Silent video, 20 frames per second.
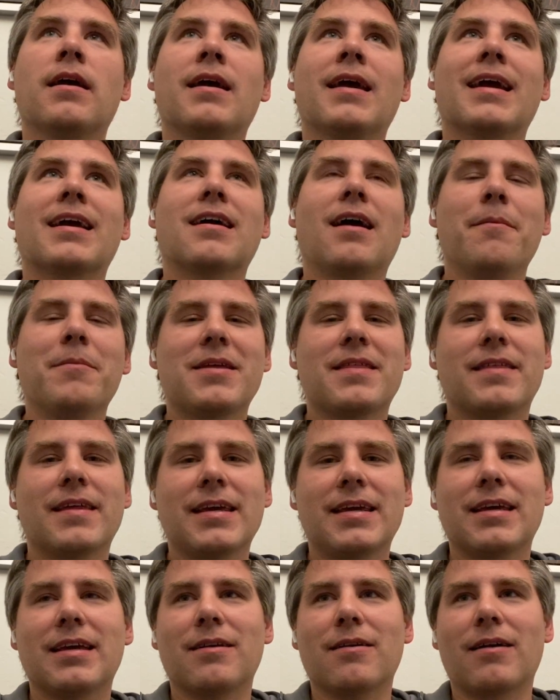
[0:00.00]
it got me
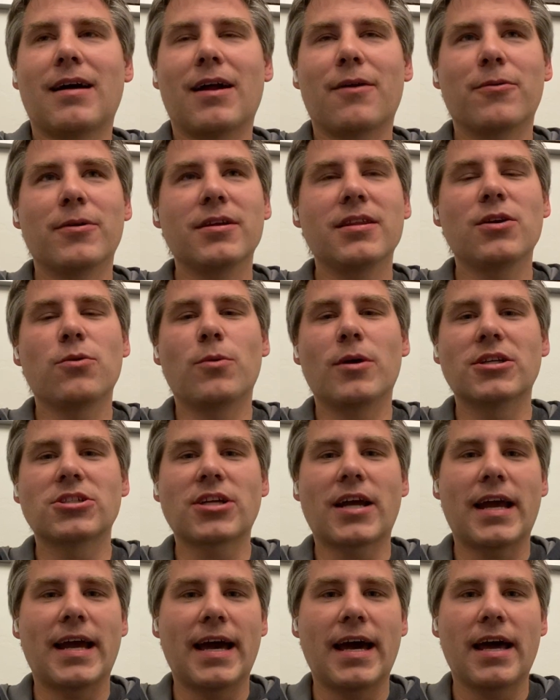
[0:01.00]
thinking, I really wish
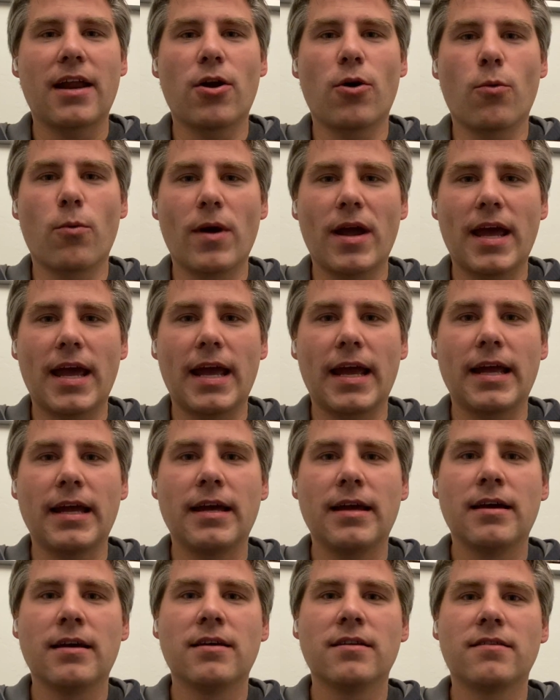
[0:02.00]
I had a way
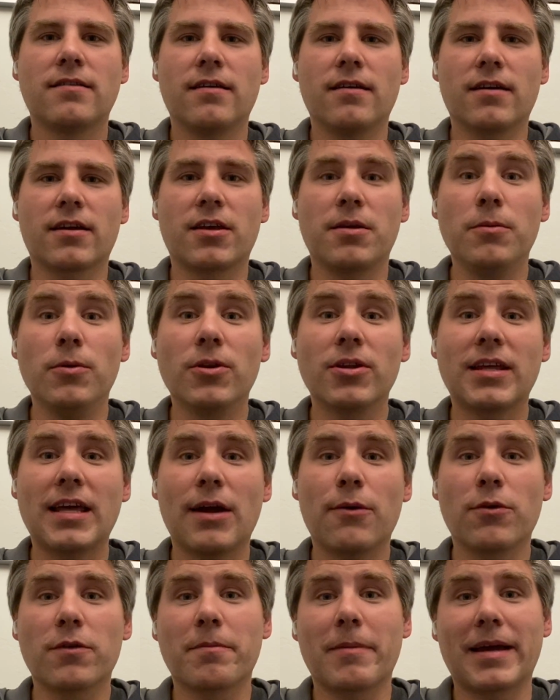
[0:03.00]
to
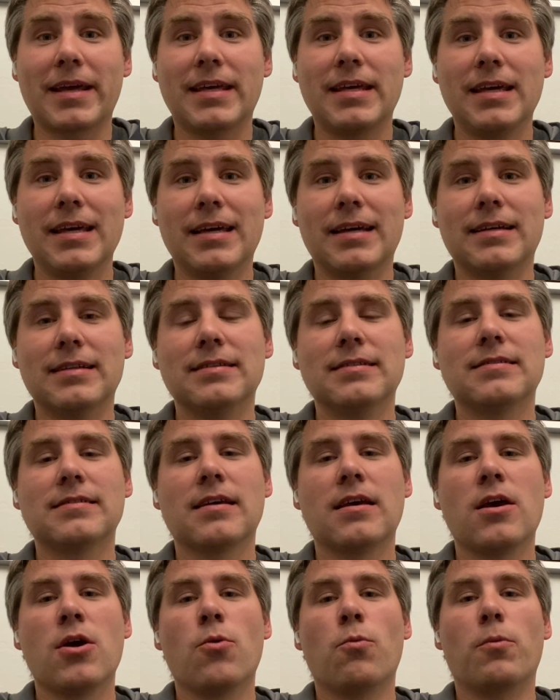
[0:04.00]
communicate with my kids
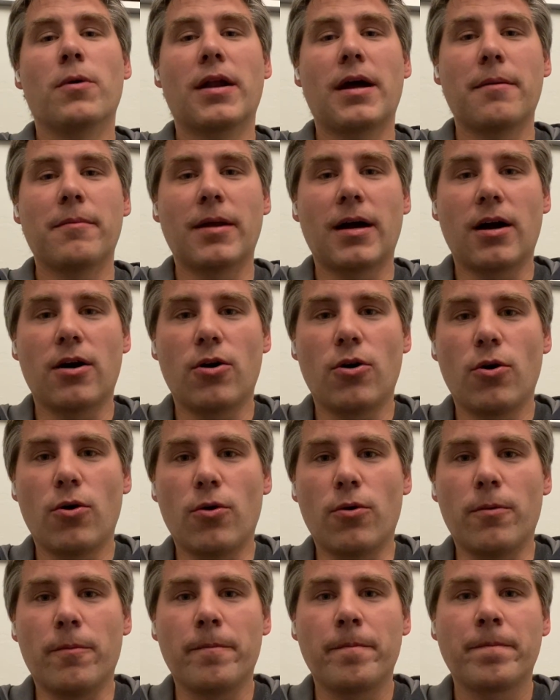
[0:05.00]
when I'm not
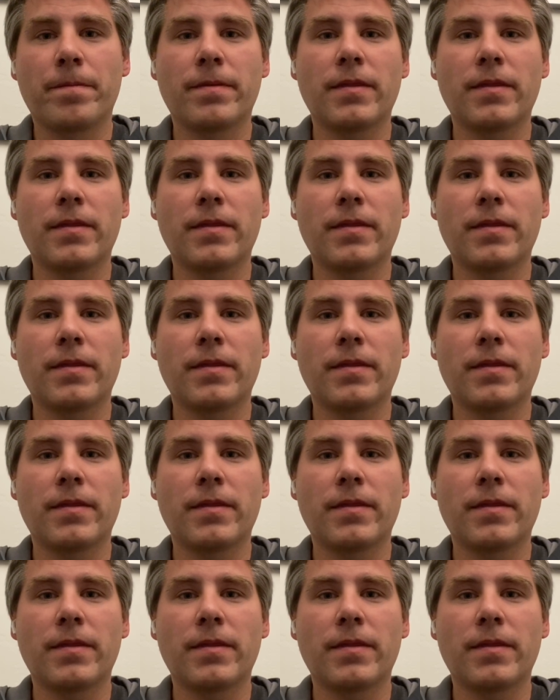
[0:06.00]
home.